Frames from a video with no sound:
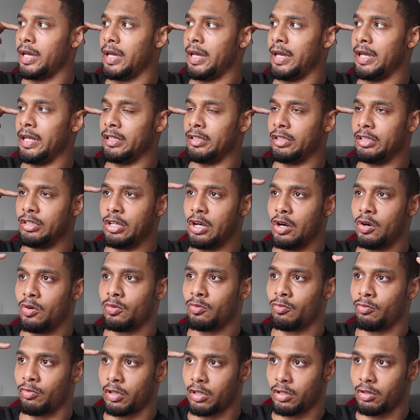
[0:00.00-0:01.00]
and
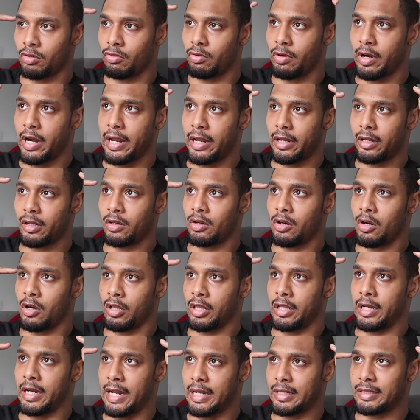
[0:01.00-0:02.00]
don't regret
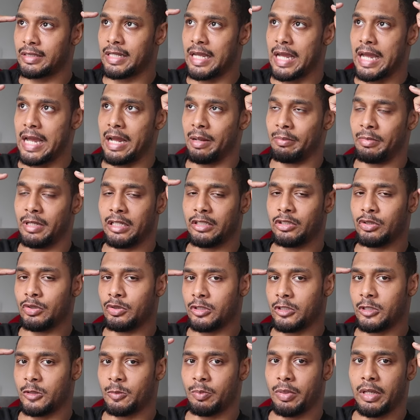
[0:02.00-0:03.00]
all of that time that you
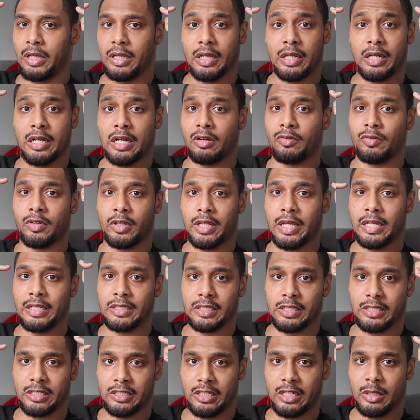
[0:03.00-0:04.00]
spent in that
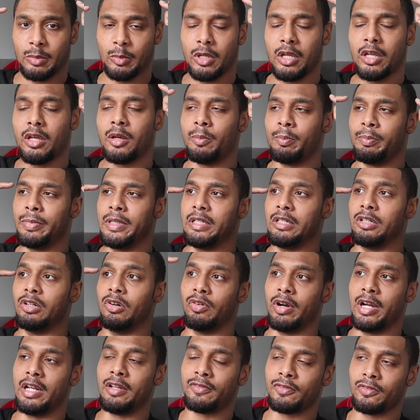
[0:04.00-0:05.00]
relationship. Be
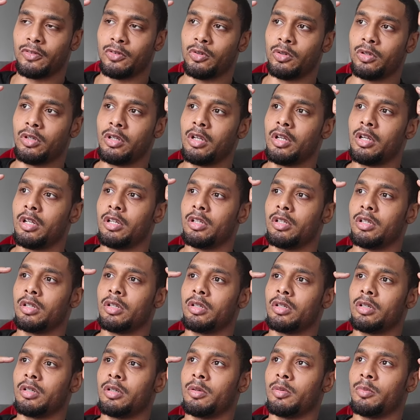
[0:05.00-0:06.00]
grateful
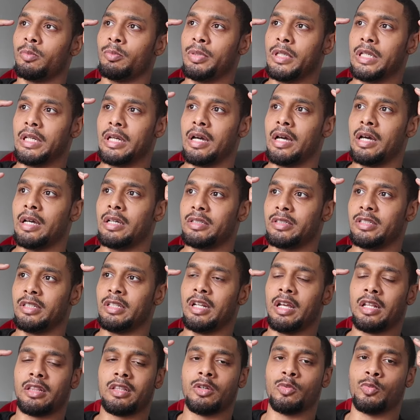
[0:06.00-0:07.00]
because
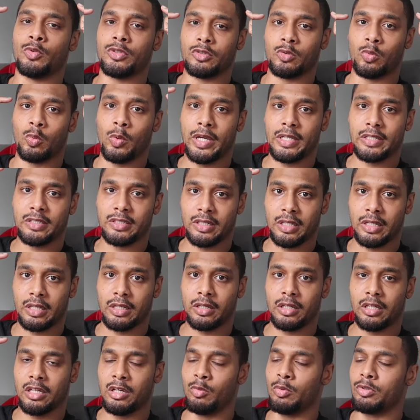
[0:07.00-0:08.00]
nothing was
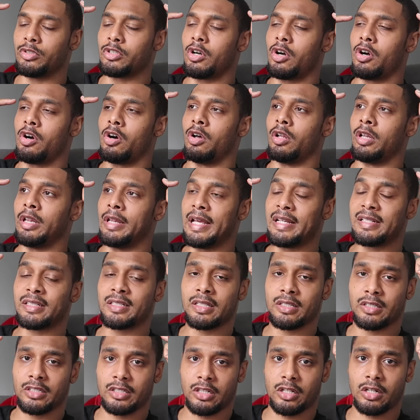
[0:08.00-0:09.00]
wasted. It was all
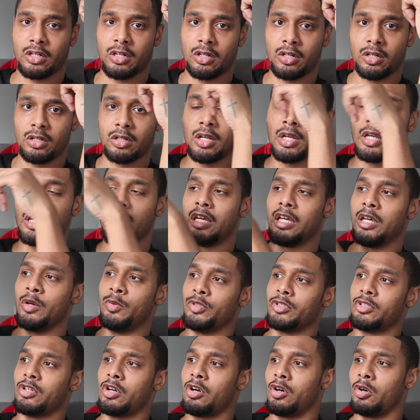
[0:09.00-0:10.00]
lessons learned, it
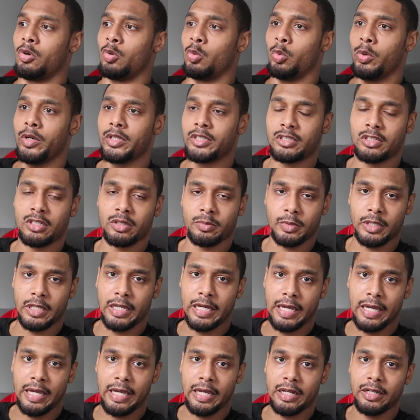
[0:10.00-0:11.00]
was all wisdom
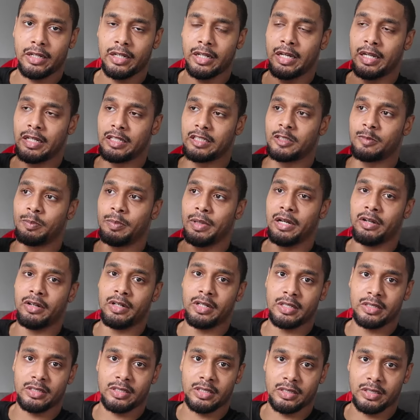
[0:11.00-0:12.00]
gained and
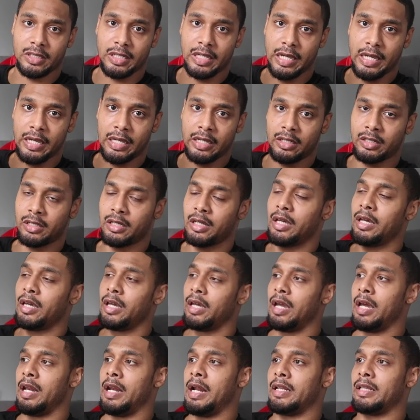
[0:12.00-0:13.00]
experiences gained.
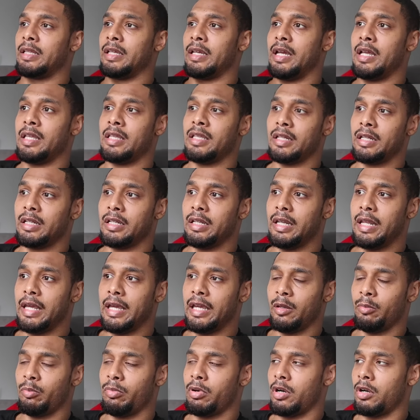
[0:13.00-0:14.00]
And at the end of the
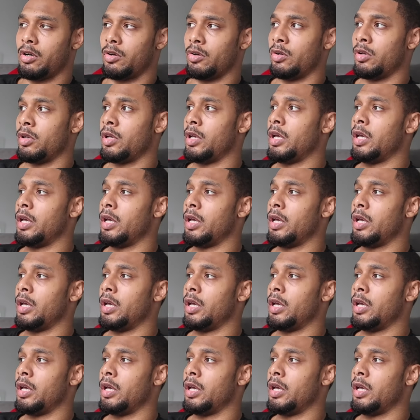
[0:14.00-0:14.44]
day, bro,